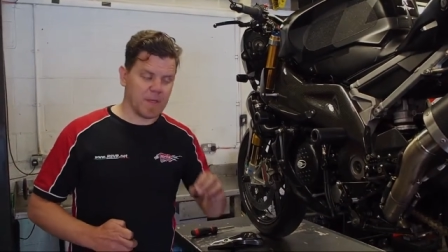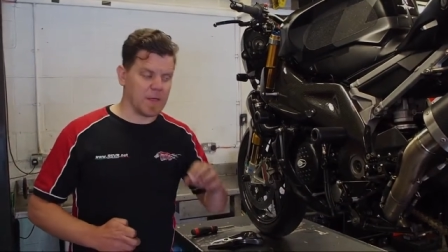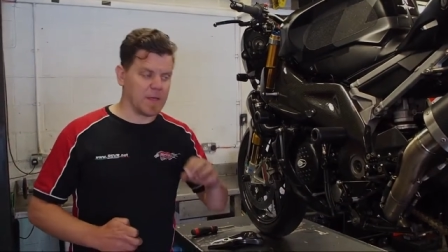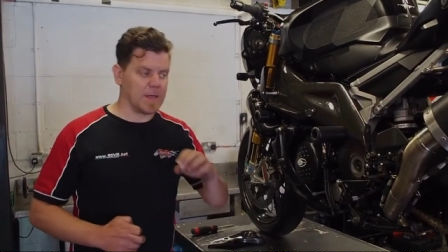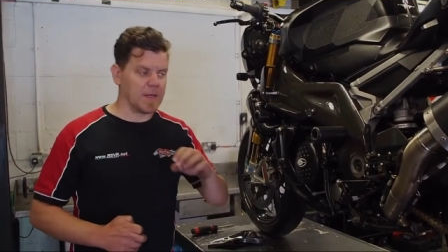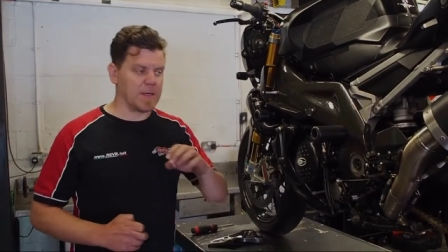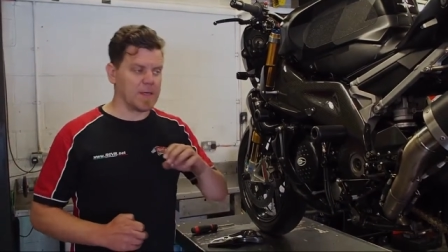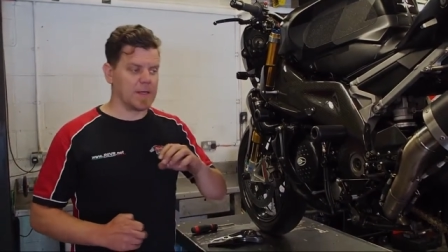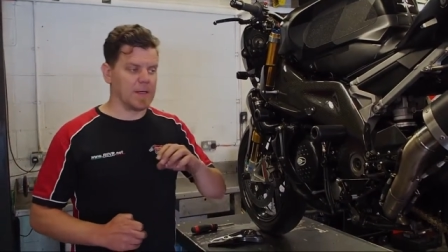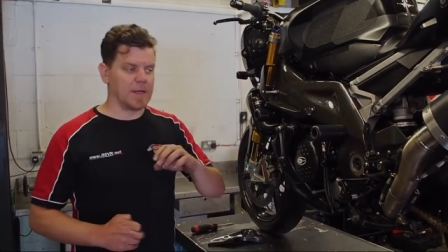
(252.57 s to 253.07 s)

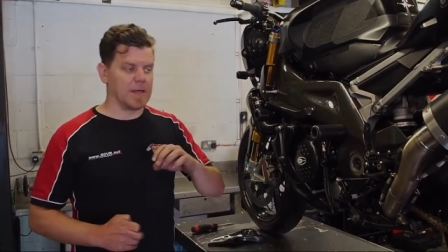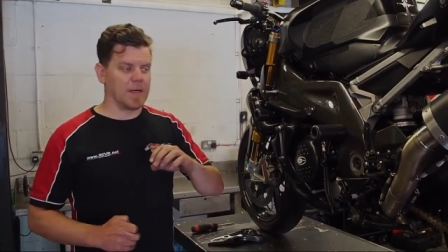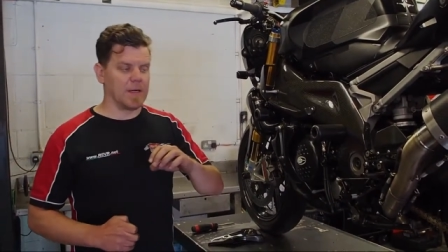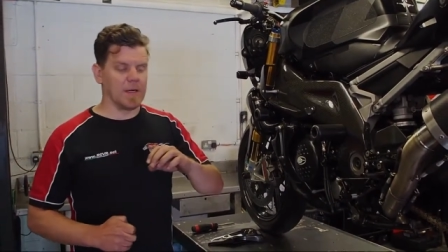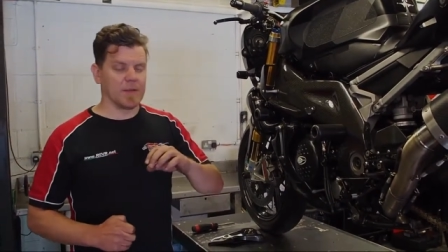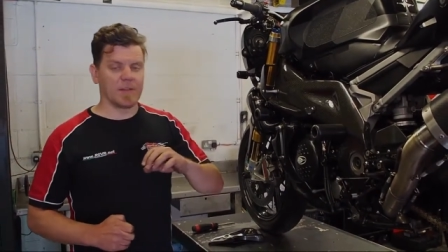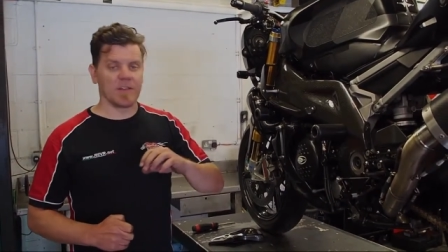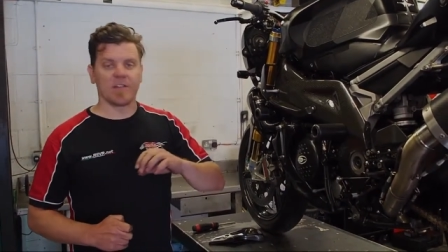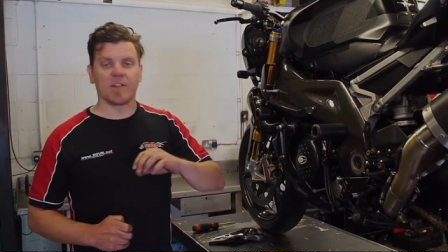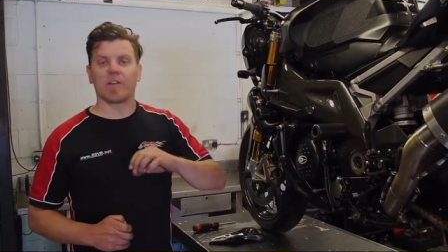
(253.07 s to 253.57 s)

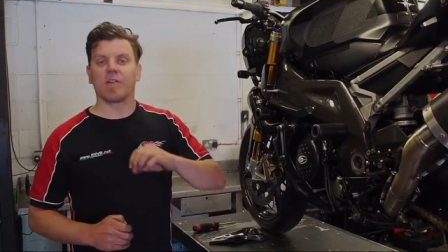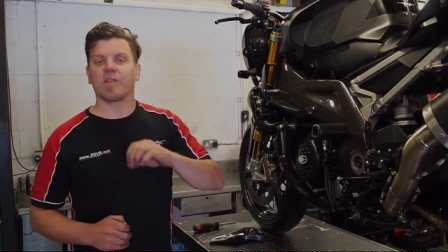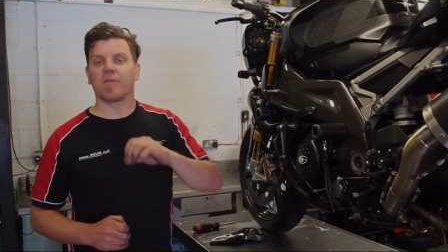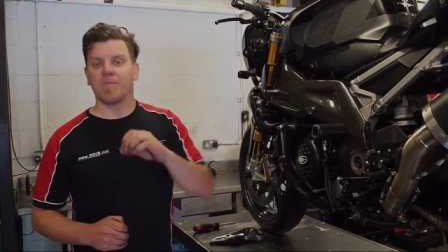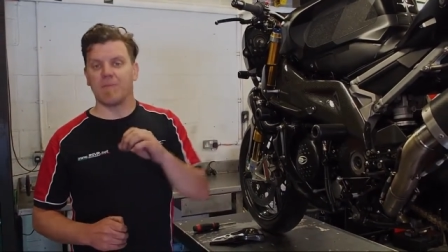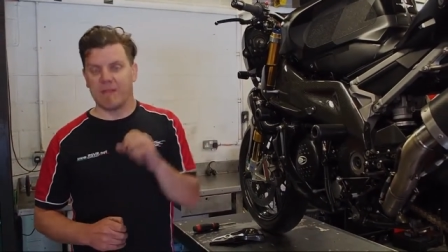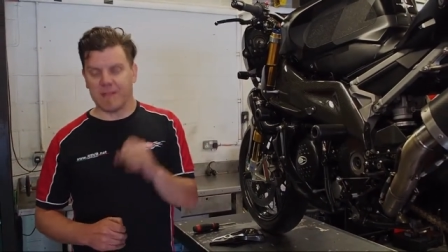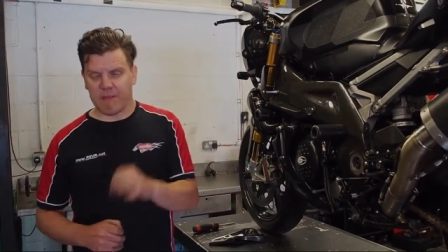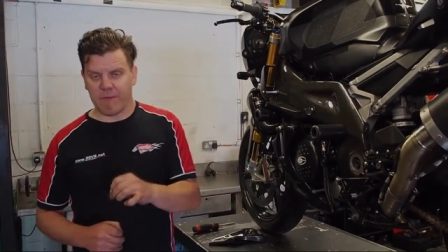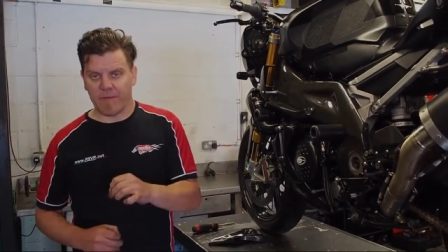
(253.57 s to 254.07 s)
And there's a lot
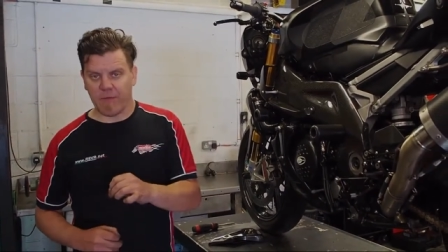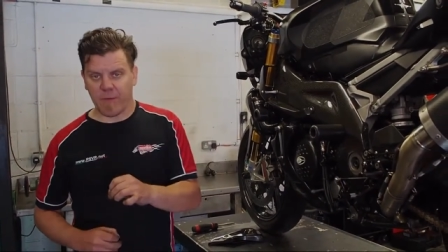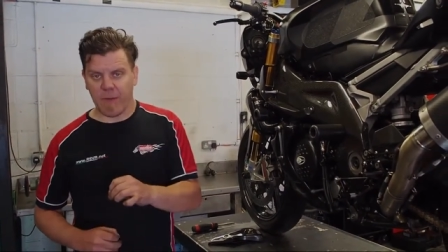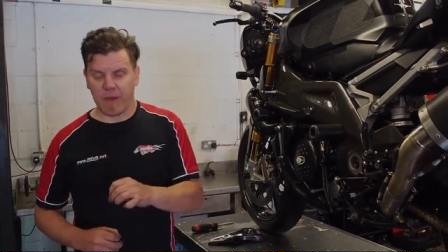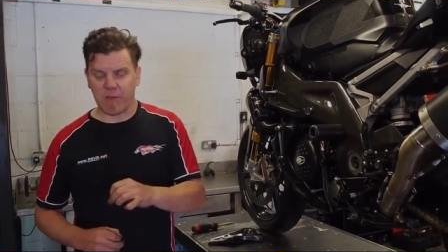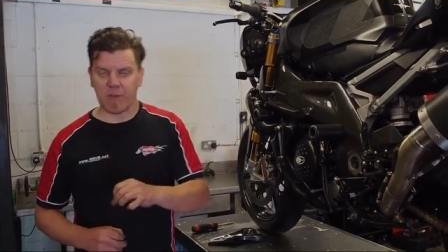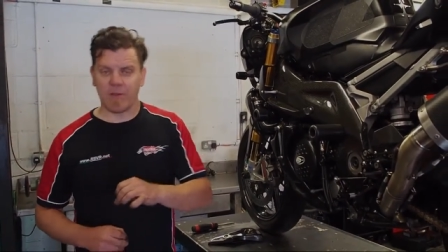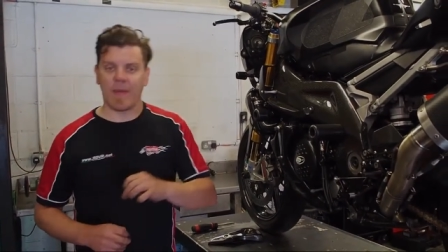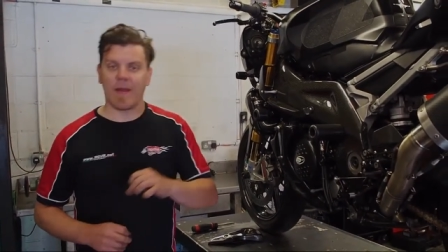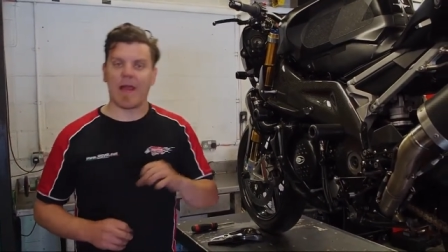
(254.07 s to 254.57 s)
of
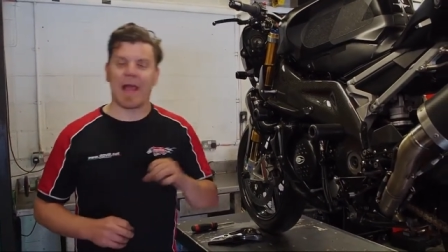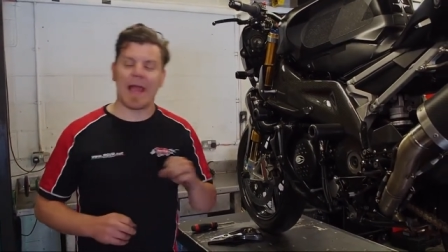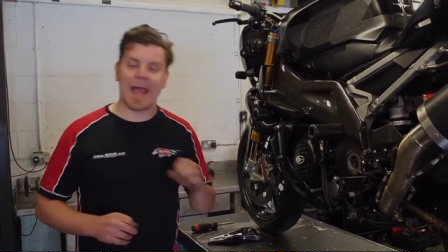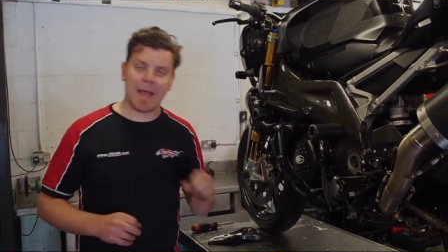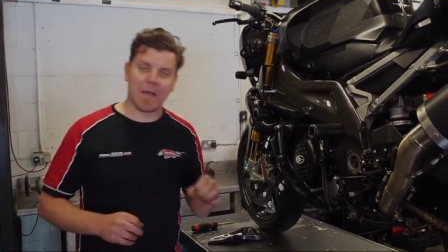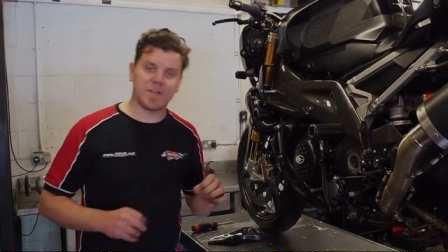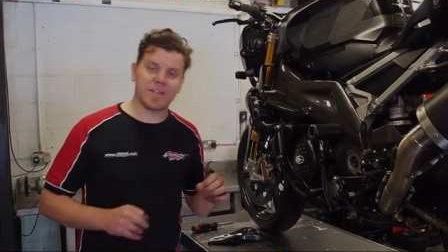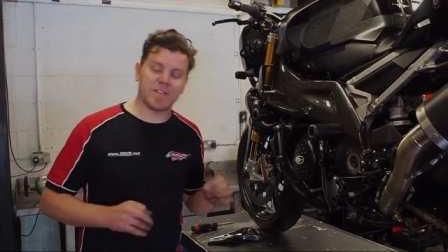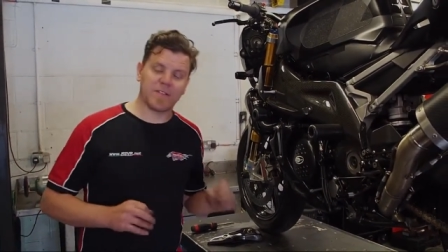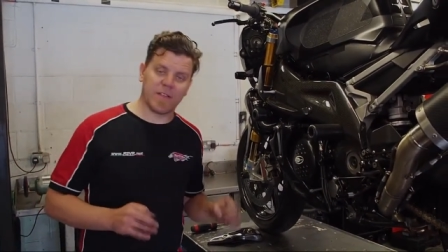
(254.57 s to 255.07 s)
misinformation about
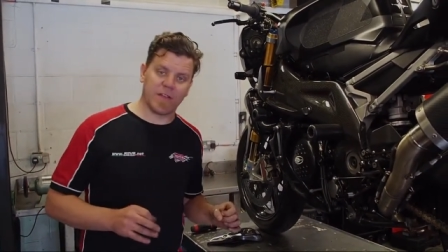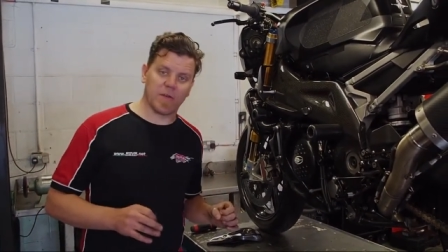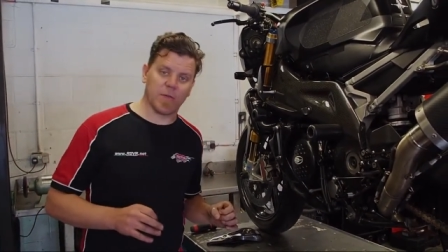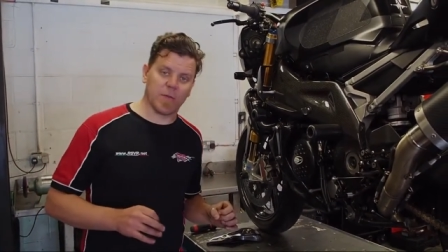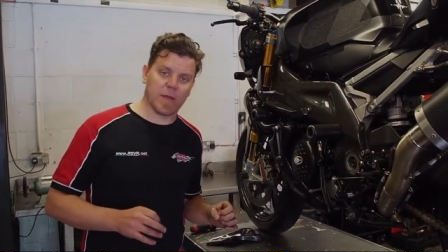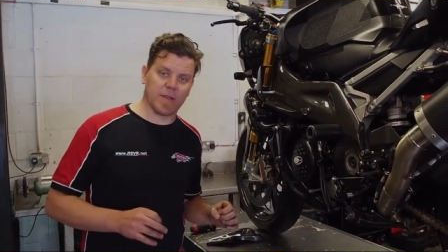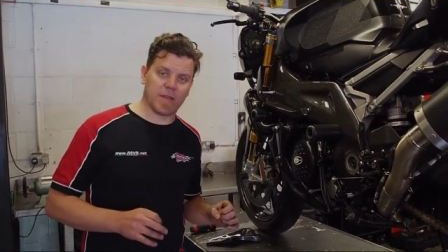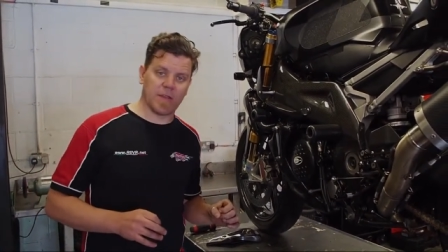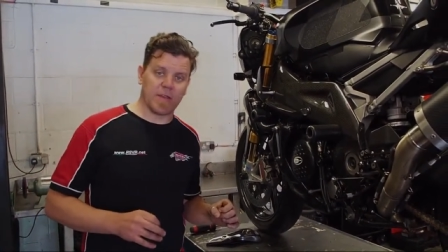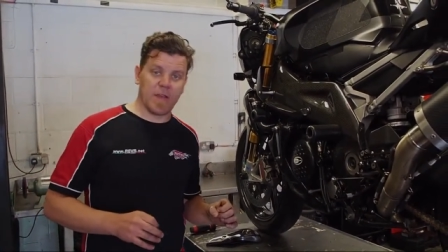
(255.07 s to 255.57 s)
how to
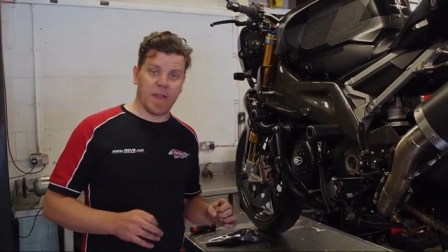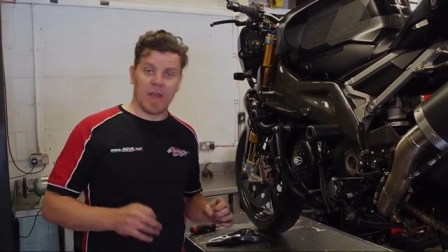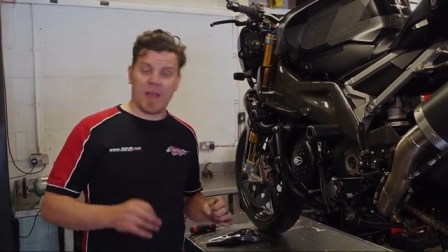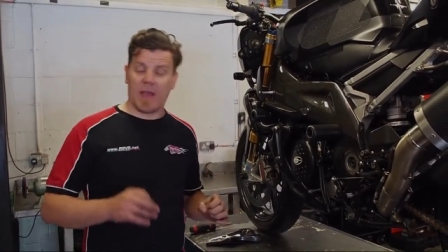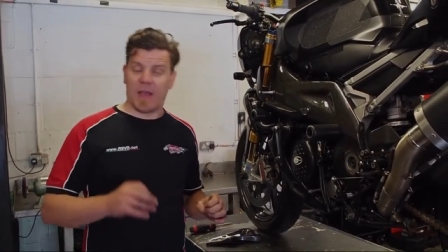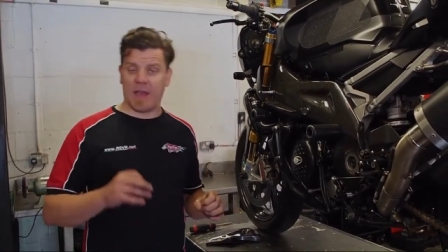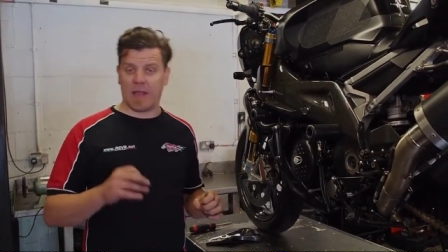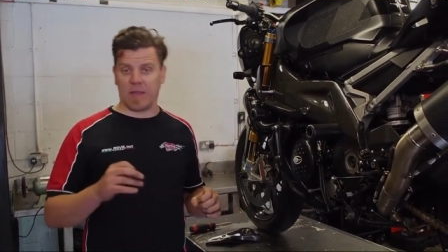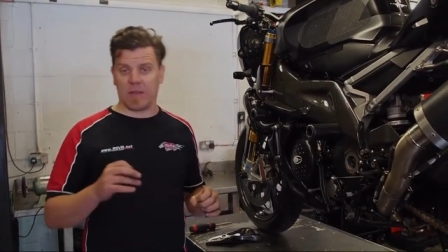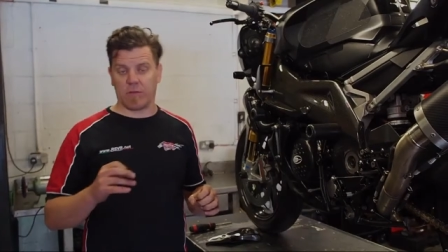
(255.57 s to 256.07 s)
deal with
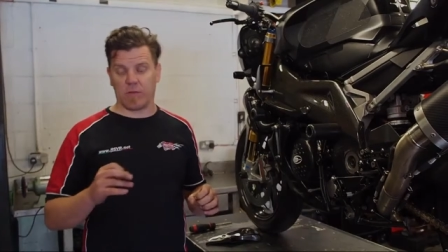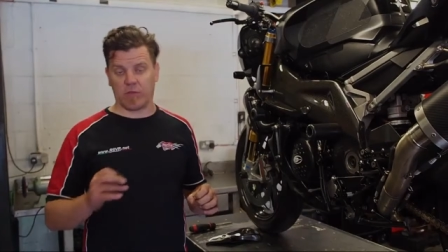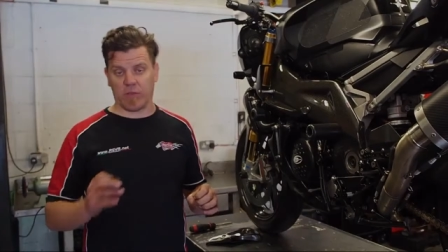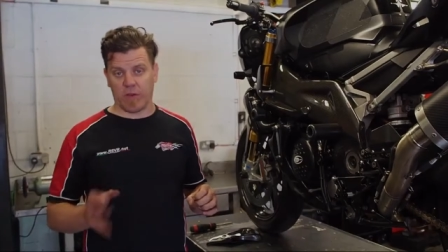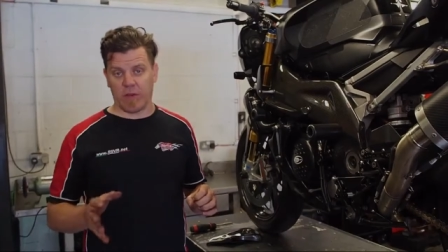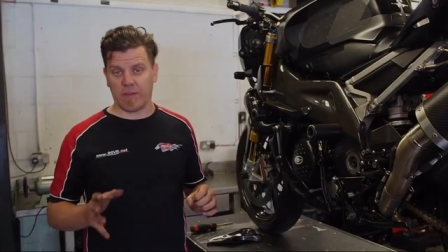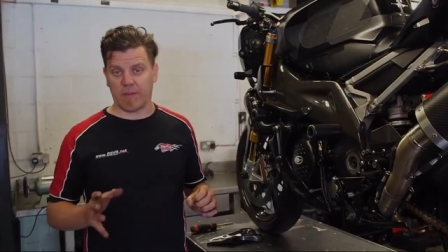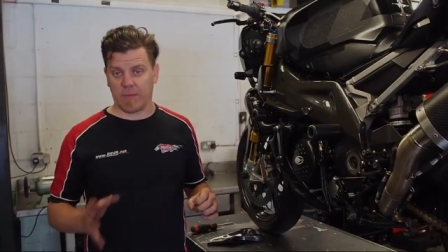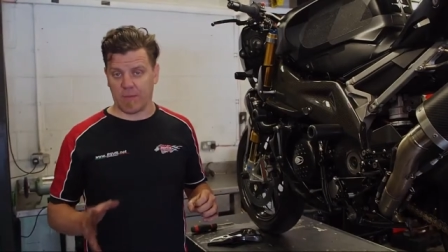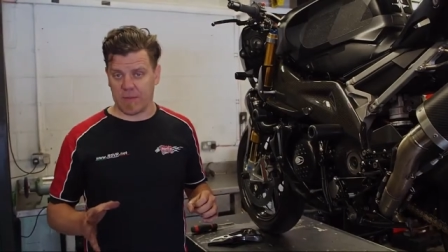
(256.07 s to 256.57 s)
a
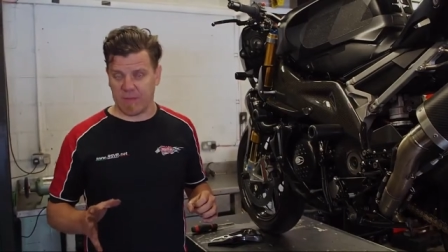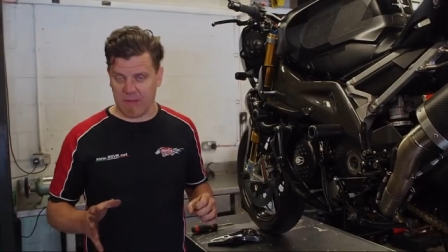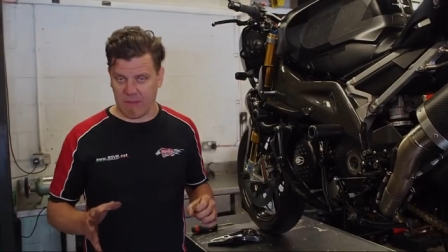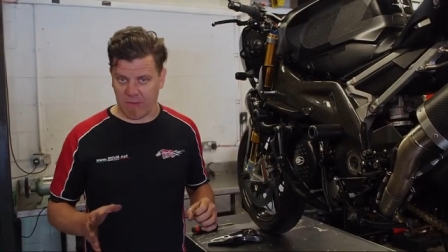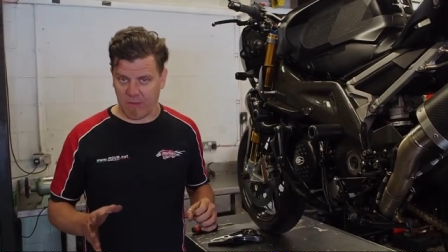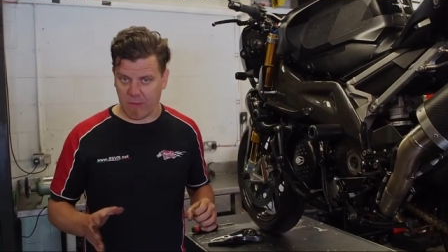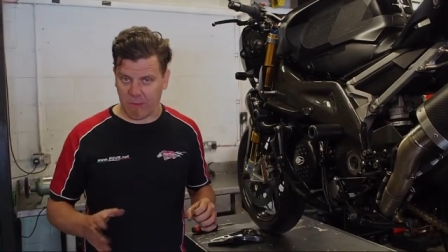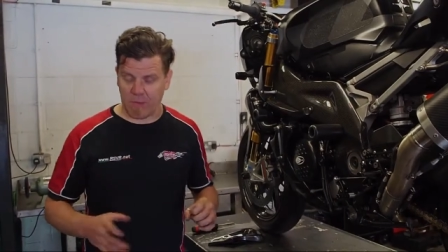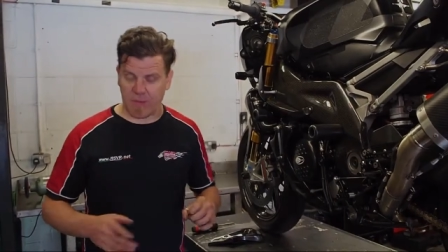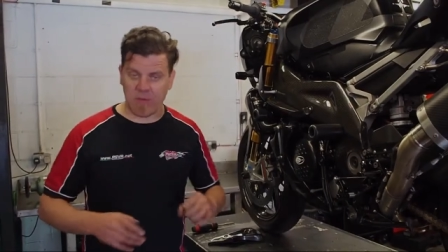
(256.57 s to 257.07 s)
dry sump
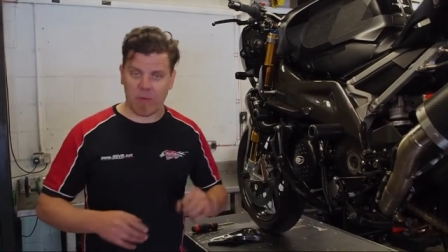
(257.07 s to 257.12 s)
setup.